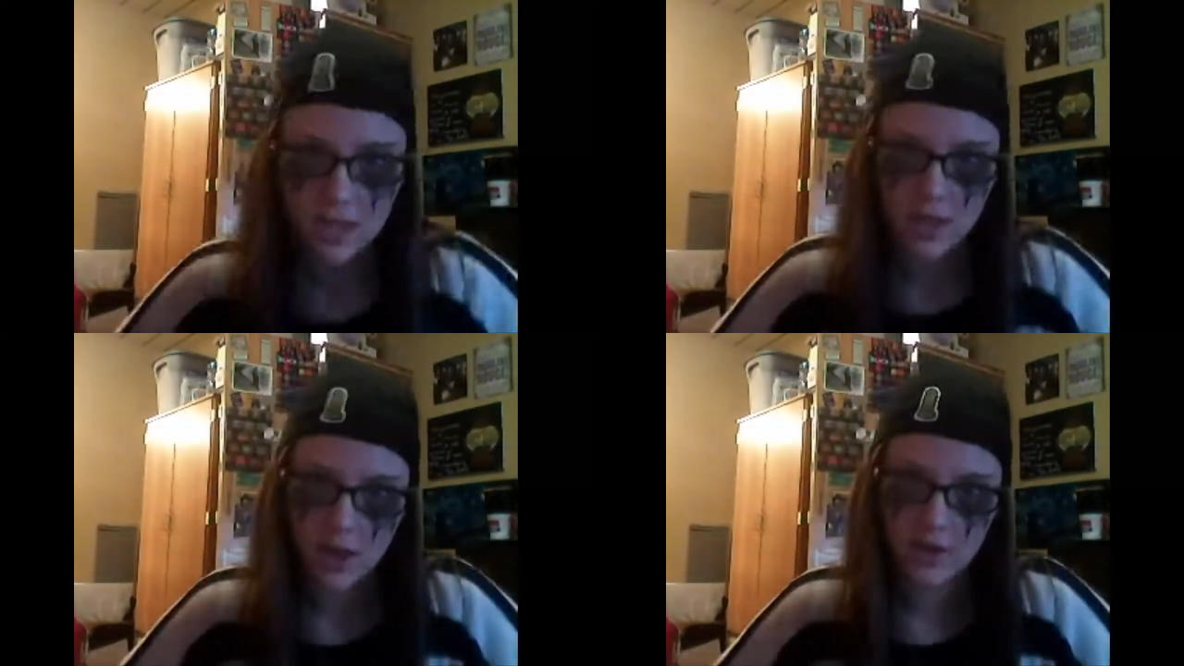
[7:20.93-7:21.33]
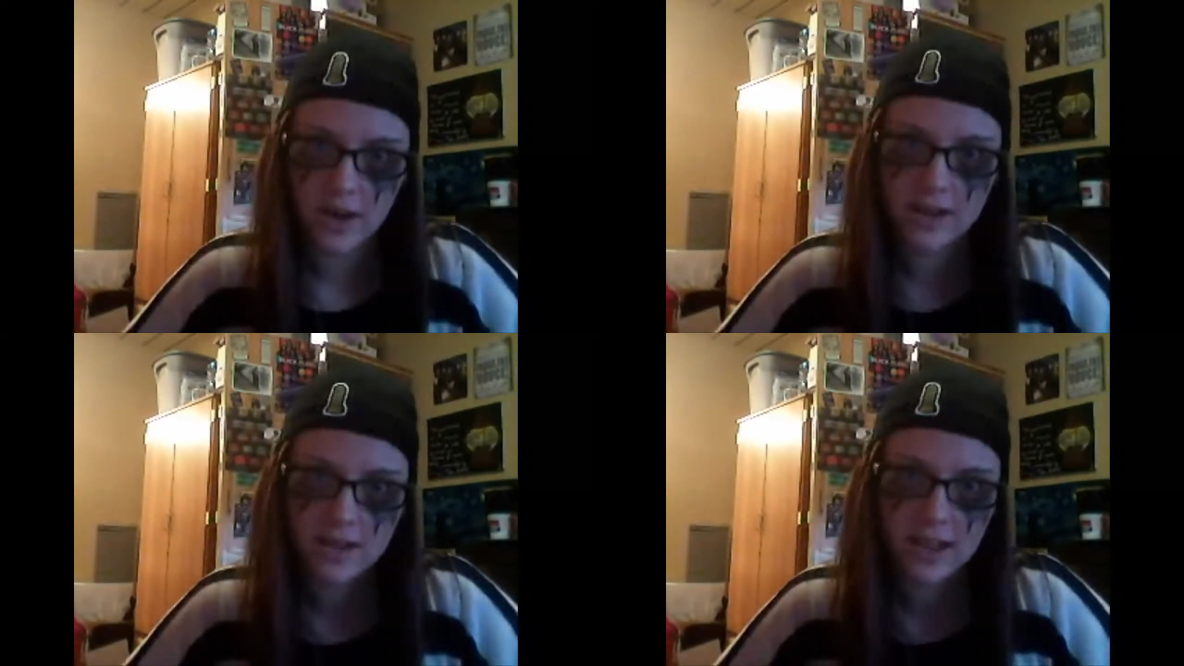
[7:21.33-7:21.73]

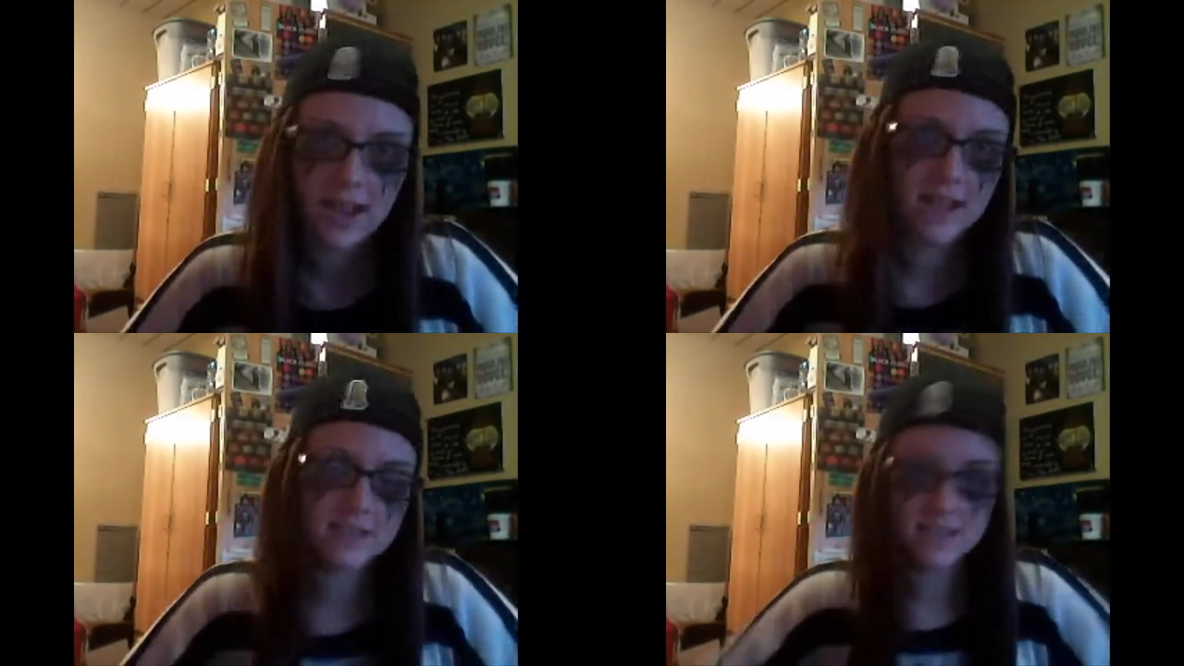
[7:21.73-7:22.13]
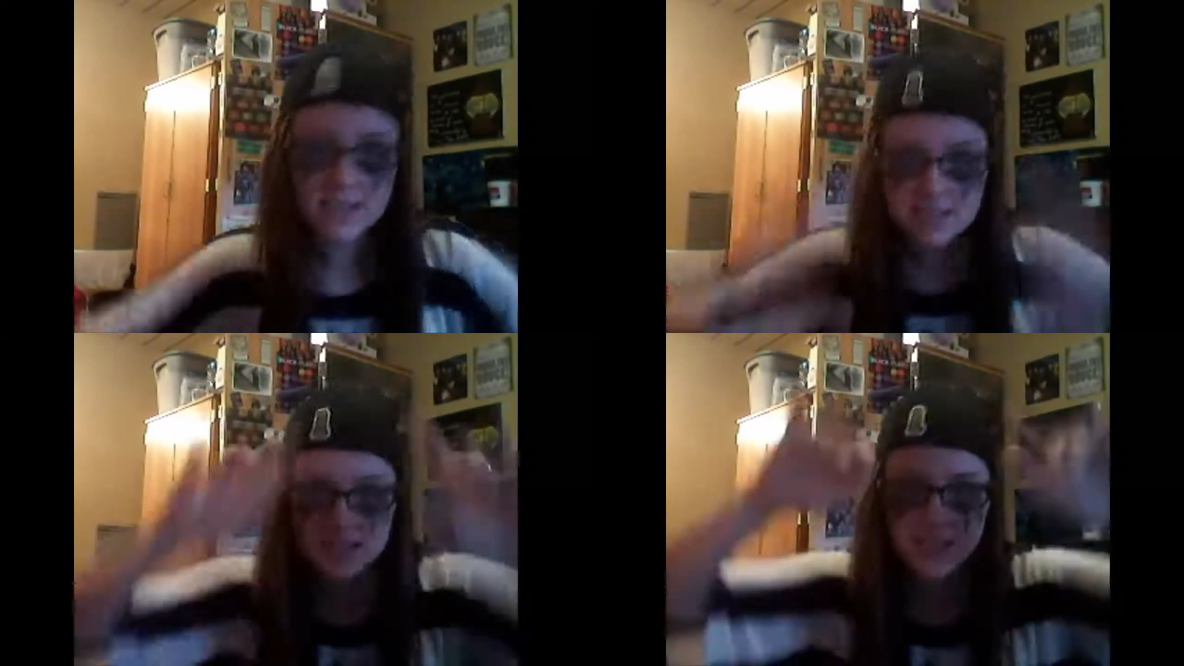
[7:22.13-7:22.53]
Alrighty guys,
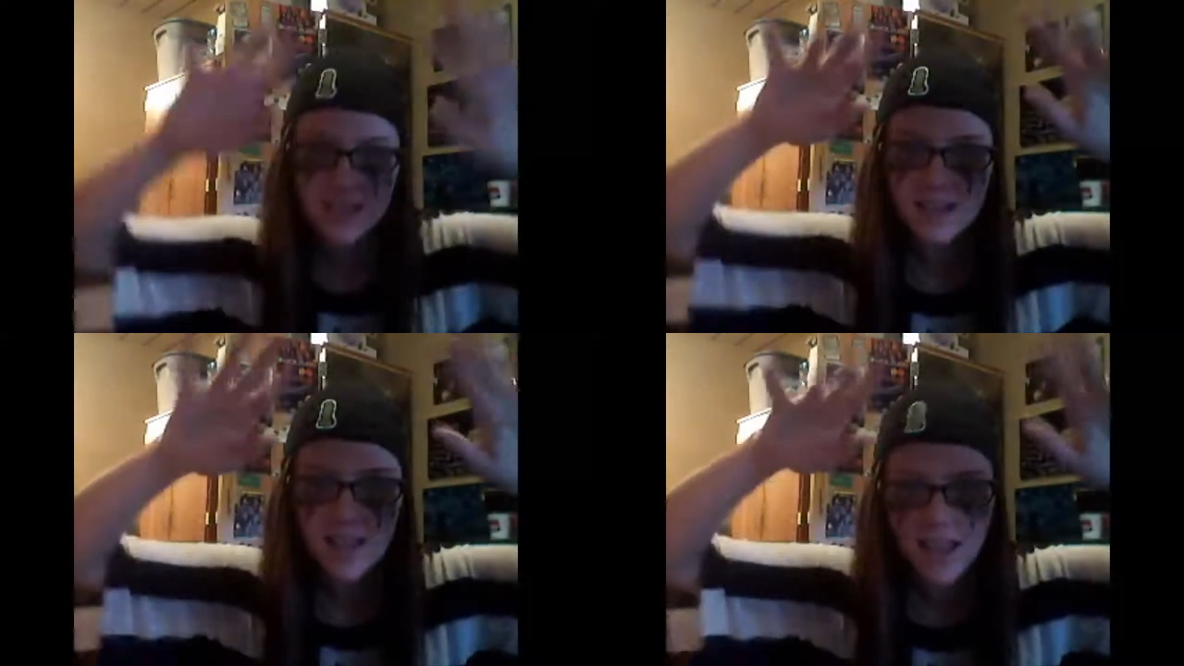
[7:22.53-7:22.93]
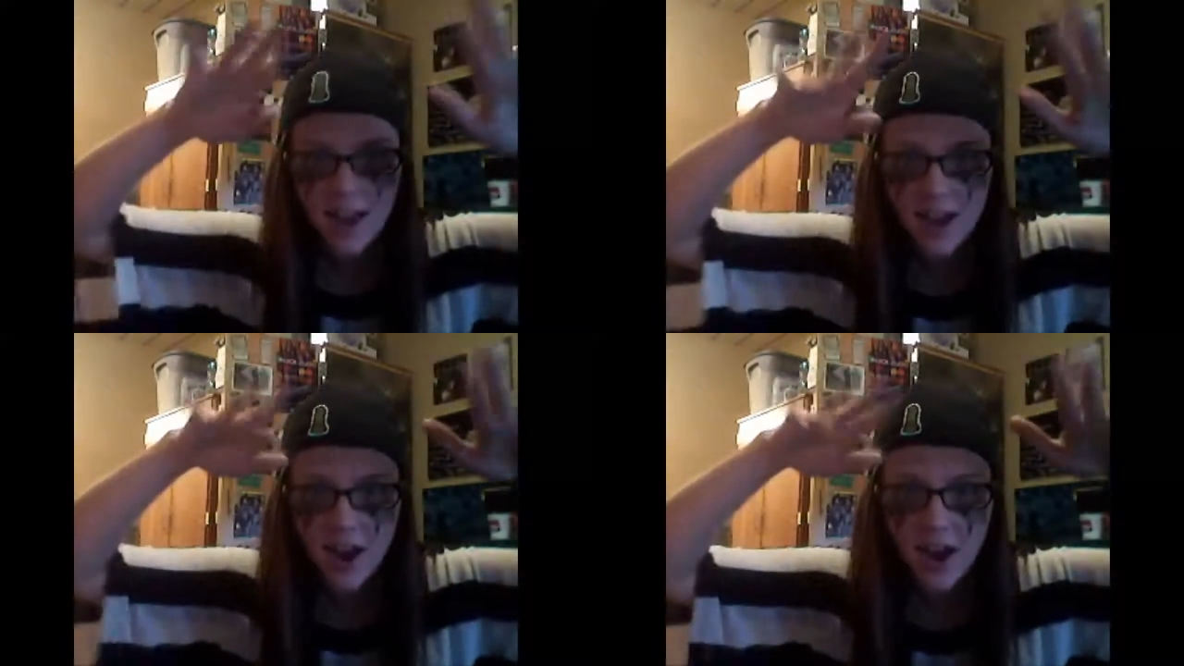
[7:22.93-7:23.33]
see you
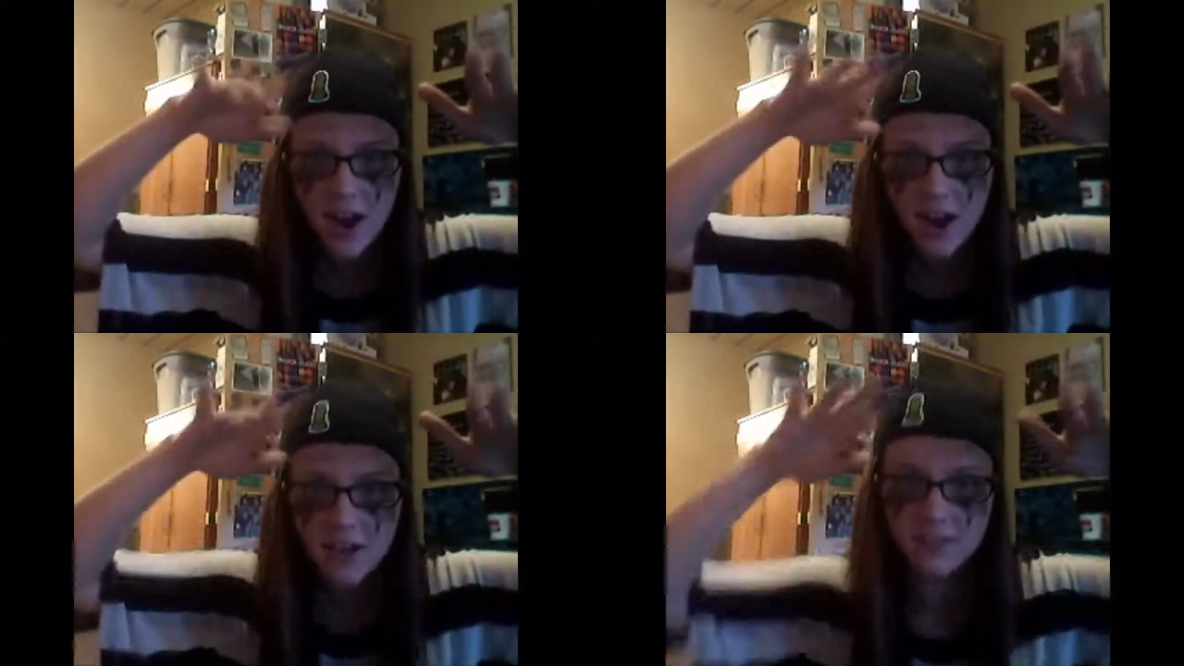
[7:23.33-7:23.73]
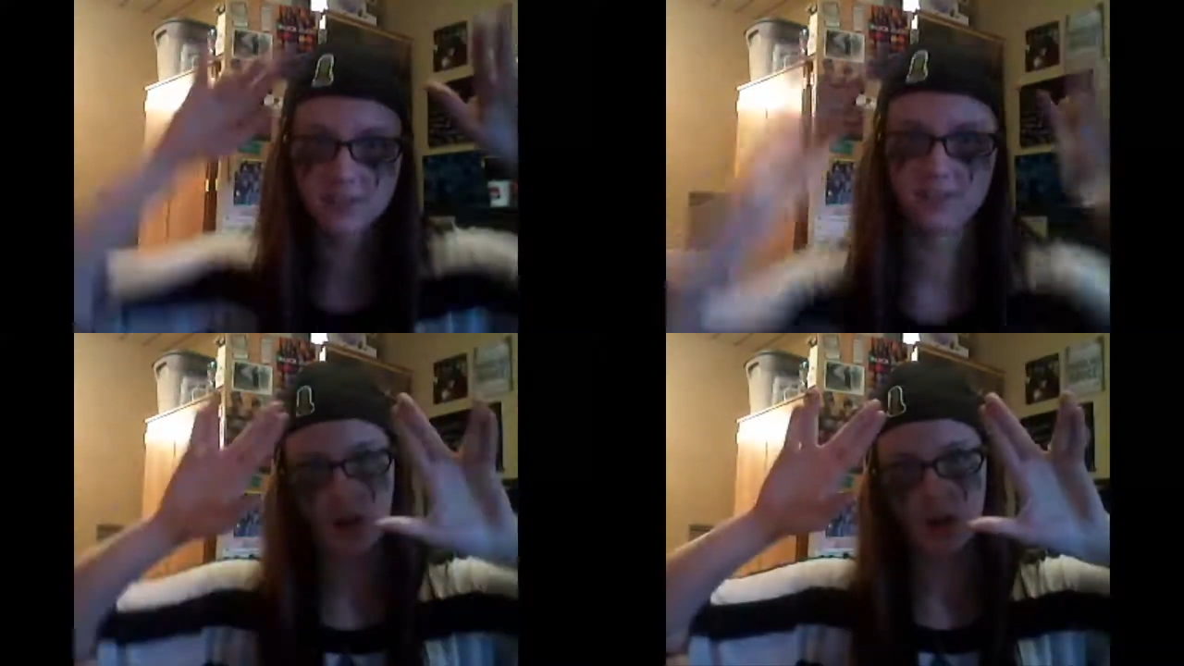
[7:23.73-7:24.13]
later.
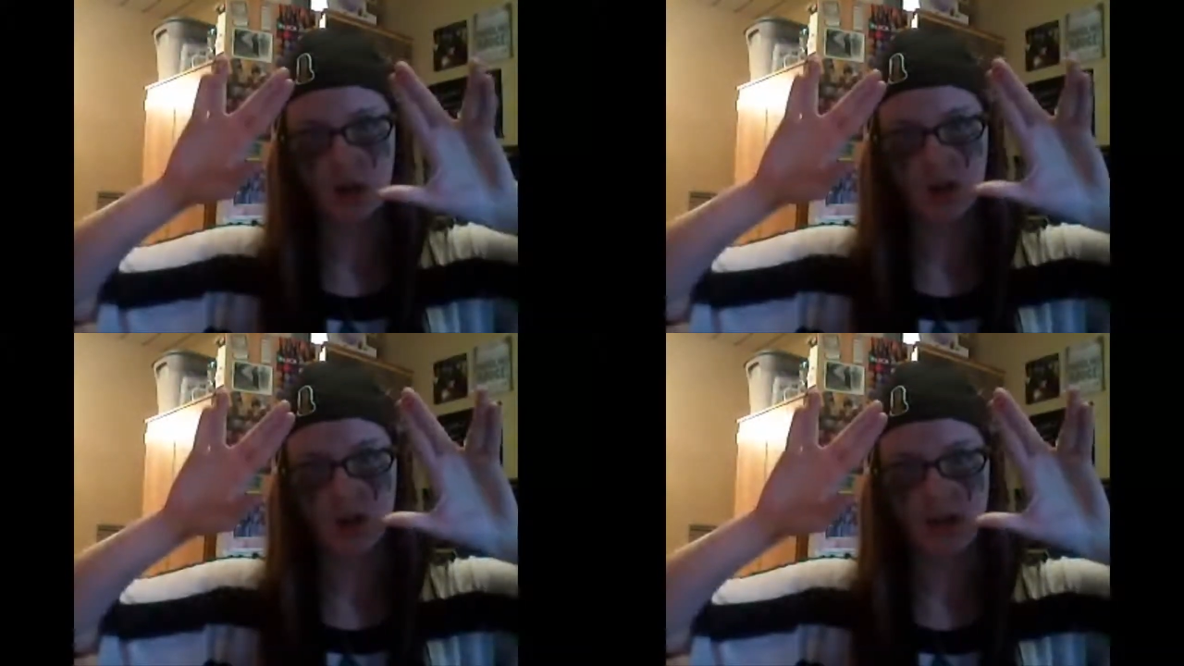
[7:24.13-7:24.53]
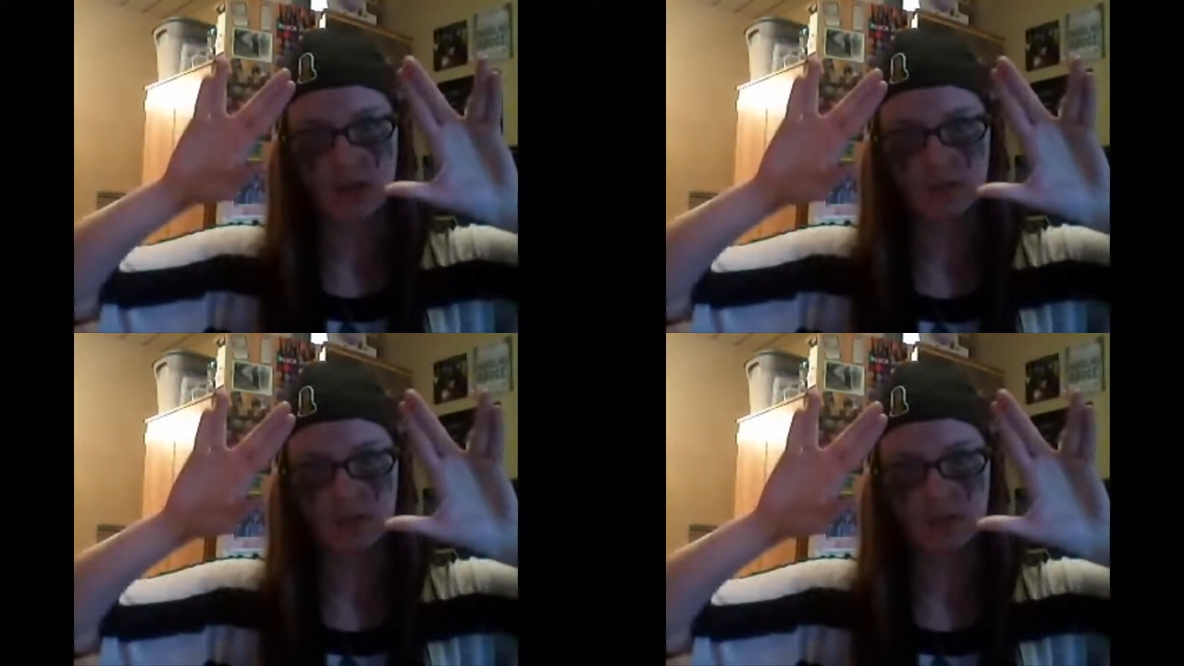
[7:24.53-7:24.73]
Nerd out.